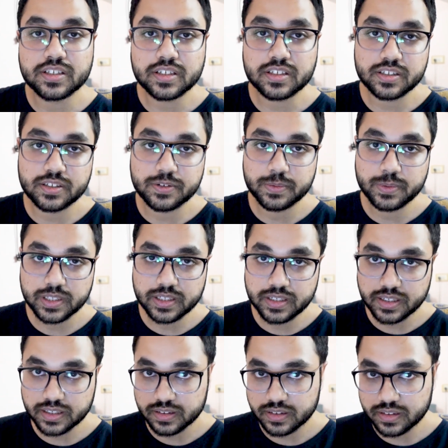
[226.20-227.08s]
just
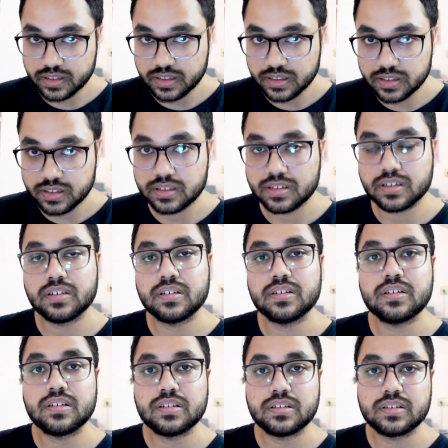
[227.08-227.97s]
reading these
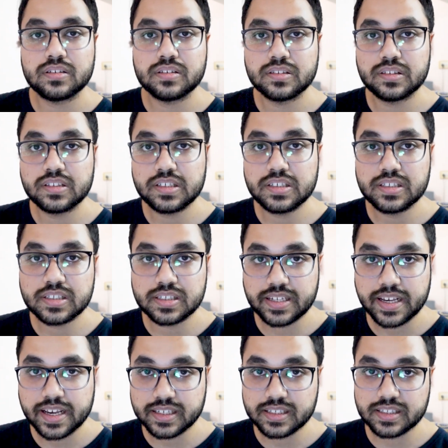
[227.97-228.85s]
uh, these
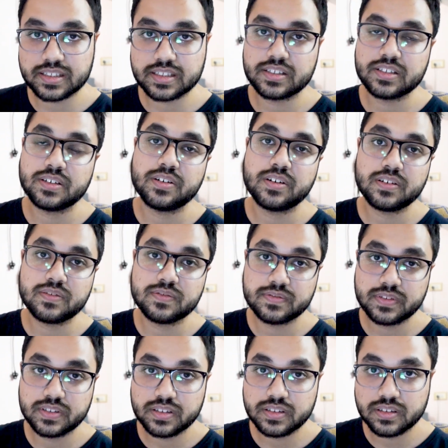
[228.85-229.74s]
texts of,
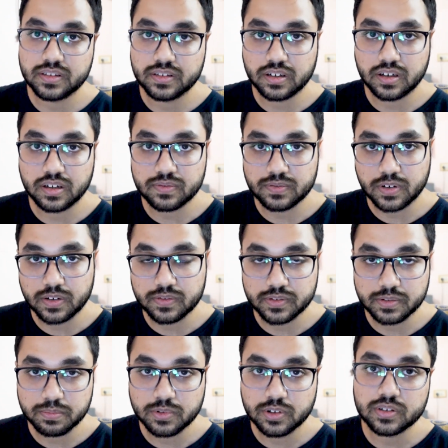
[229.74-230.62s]
of
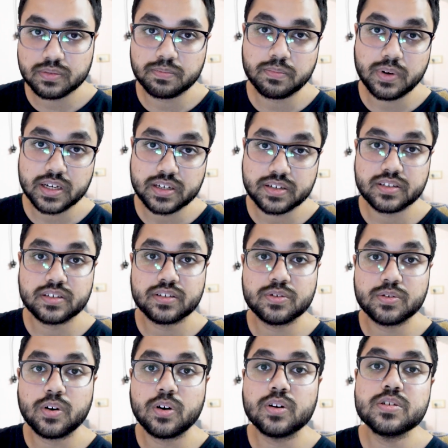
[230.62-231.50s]
of the book but
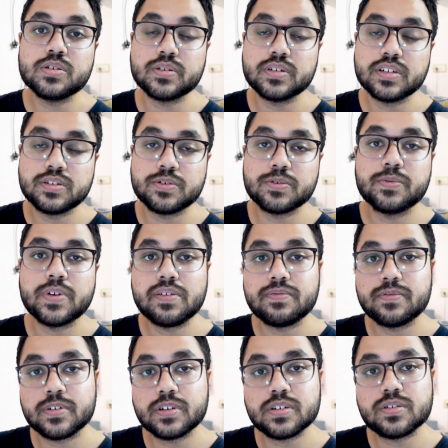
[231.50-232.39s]
you also need to
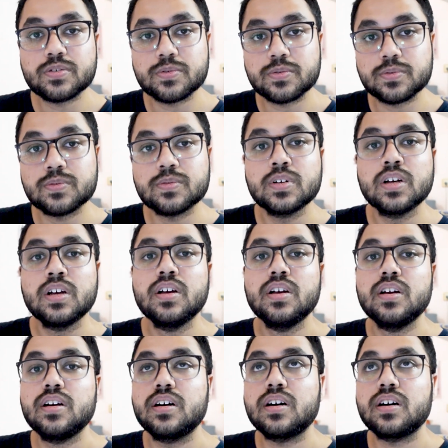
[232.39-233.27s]
refer to
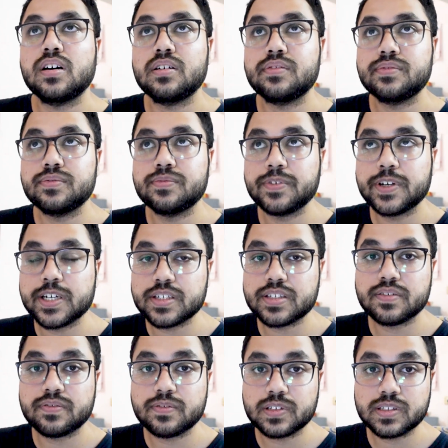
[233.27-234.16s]
uh,
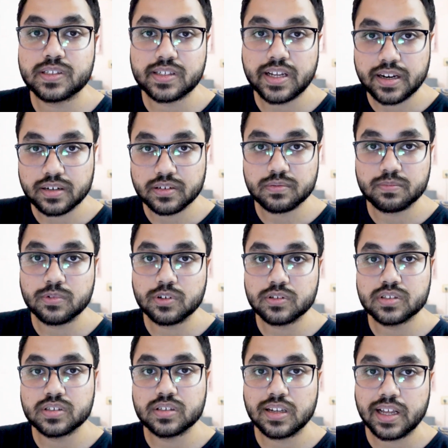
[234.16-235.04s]
various different standard
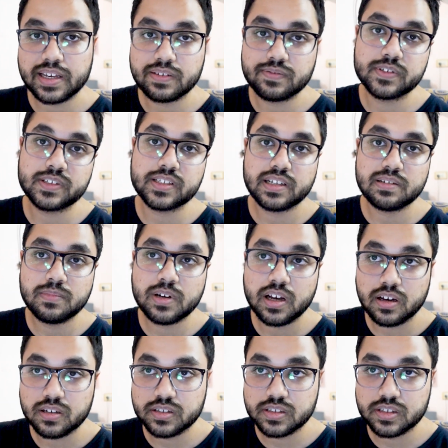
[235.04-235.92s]
books like for cell
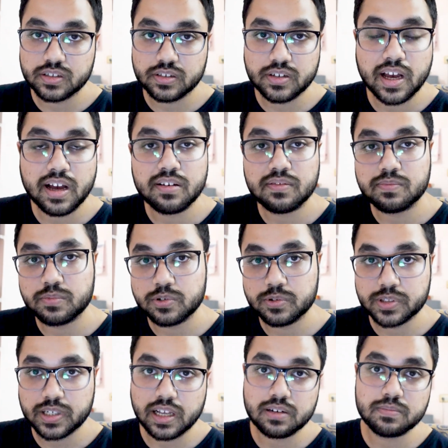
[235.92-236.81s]
biology you have
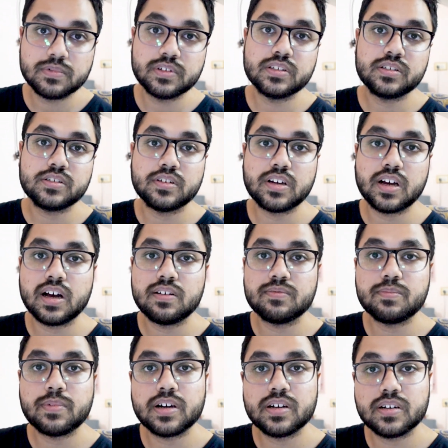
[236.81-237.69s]
bruce alberts you
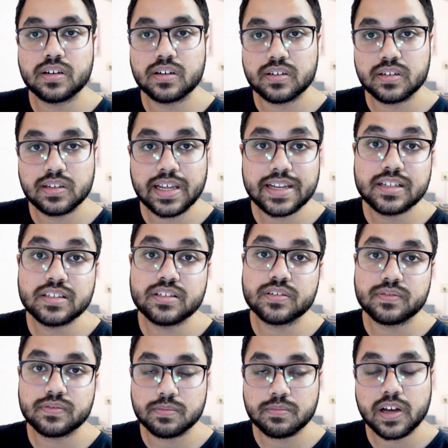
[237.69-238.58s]
have uh,
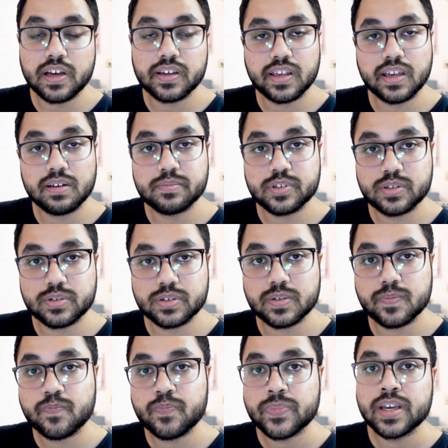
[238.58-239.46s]
lehninger for
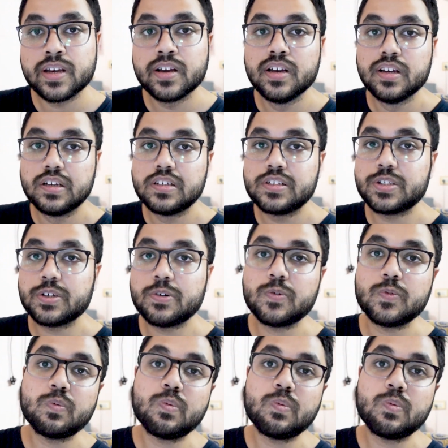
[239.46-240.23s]
biochemistry so